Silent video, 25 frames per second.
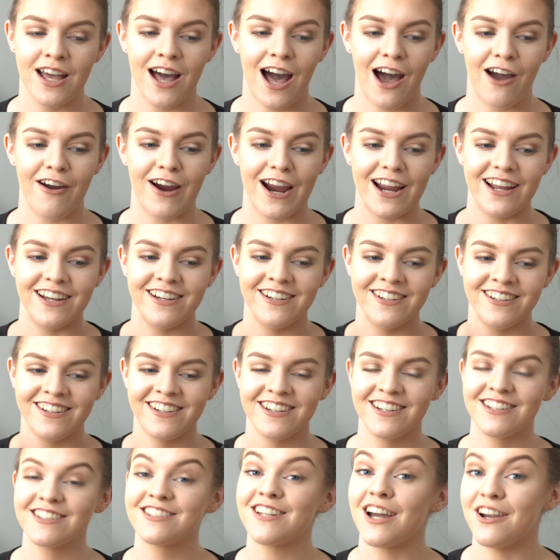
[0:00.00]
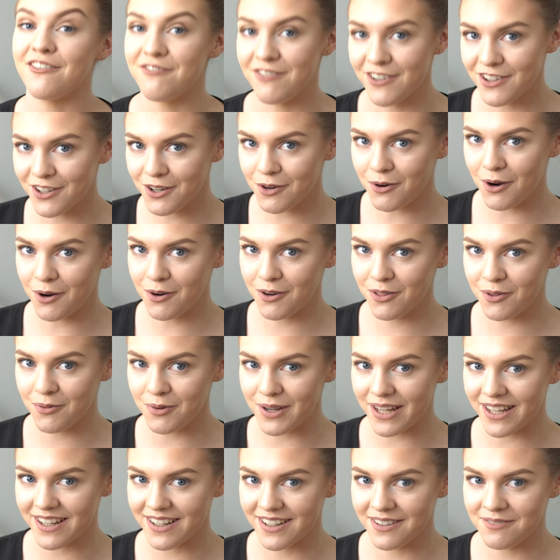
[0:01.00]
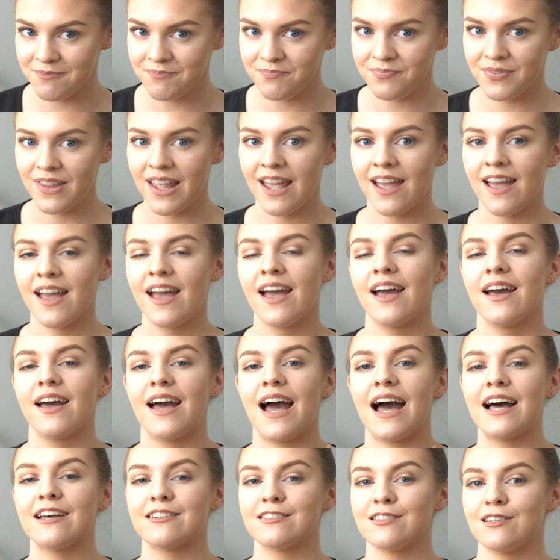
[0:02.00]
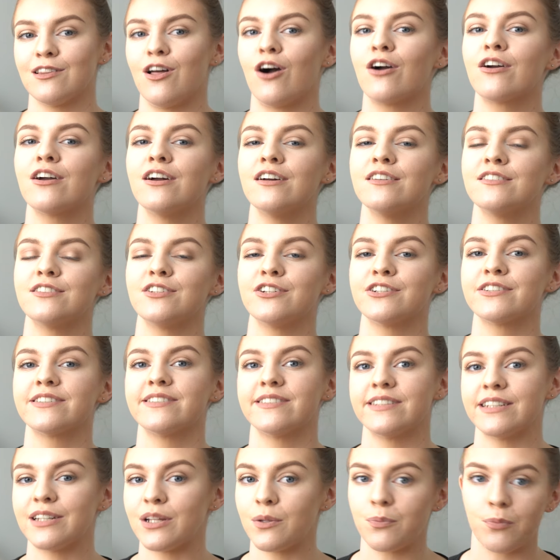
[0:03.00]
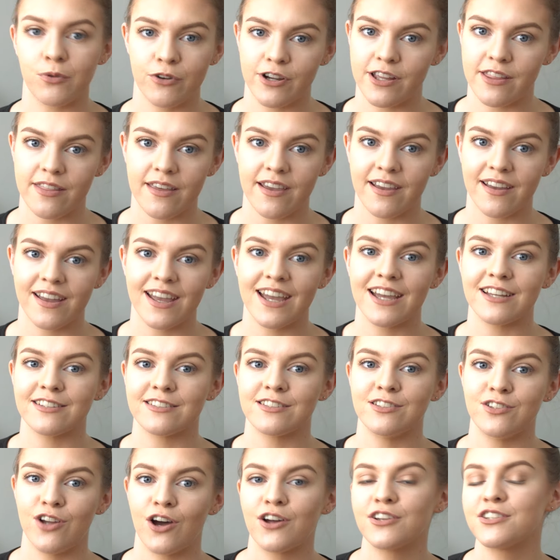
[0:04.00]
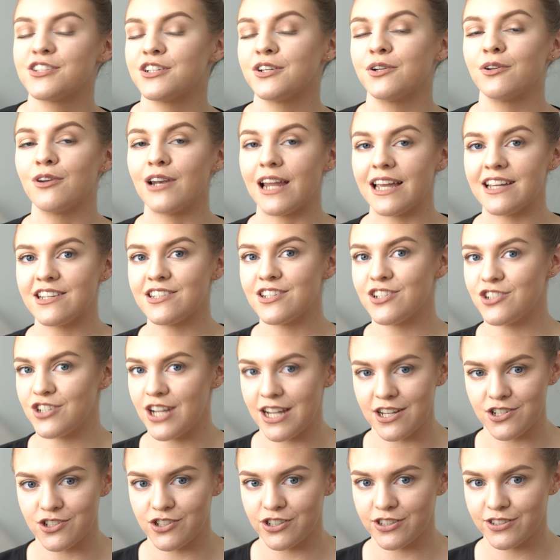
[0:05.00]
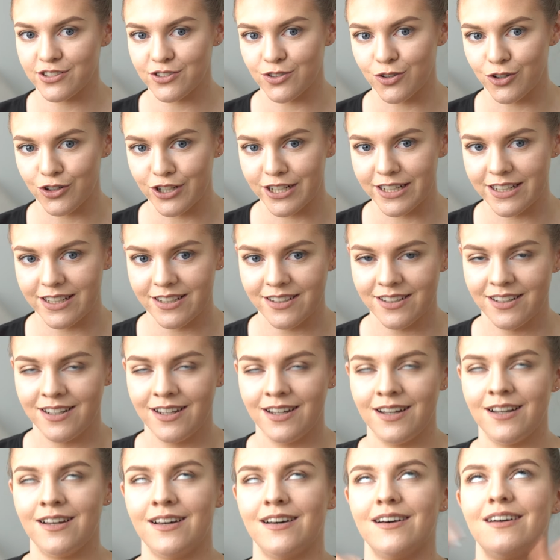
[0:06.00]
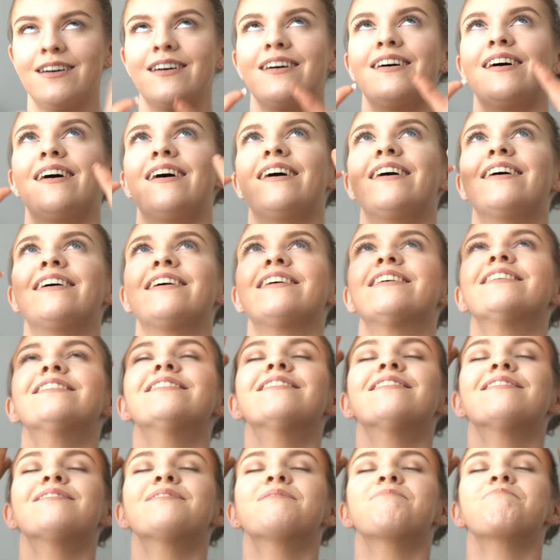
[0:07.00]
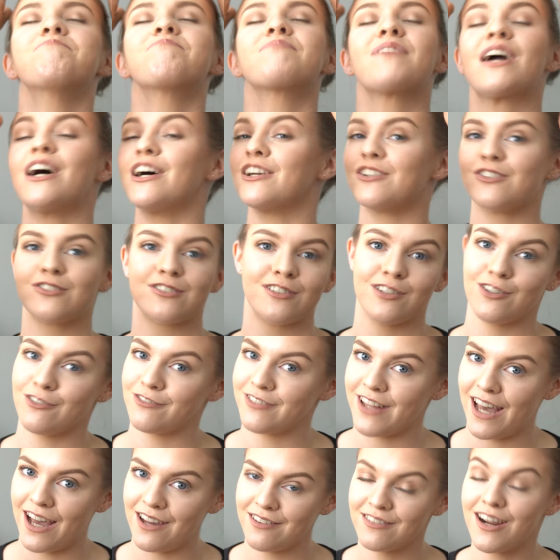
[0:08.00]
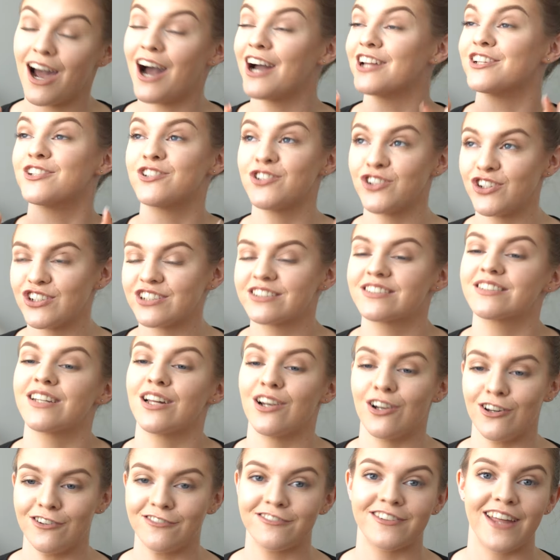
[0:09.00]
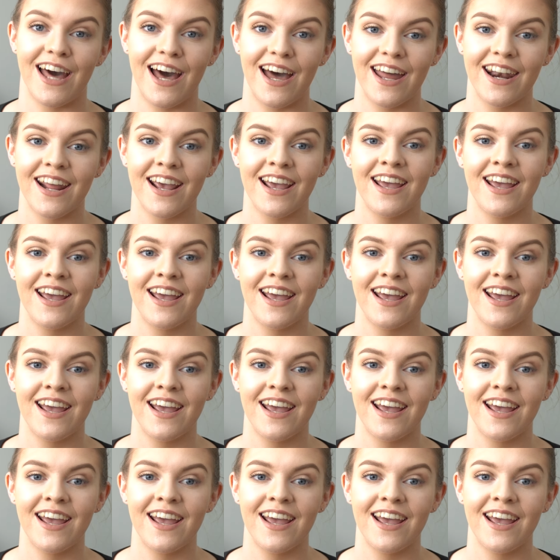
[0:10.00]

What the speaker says: All right, time for the quote of the week. As long as you're still breathing, it's not too late to change your story. Ugh, I just love that. I just love that.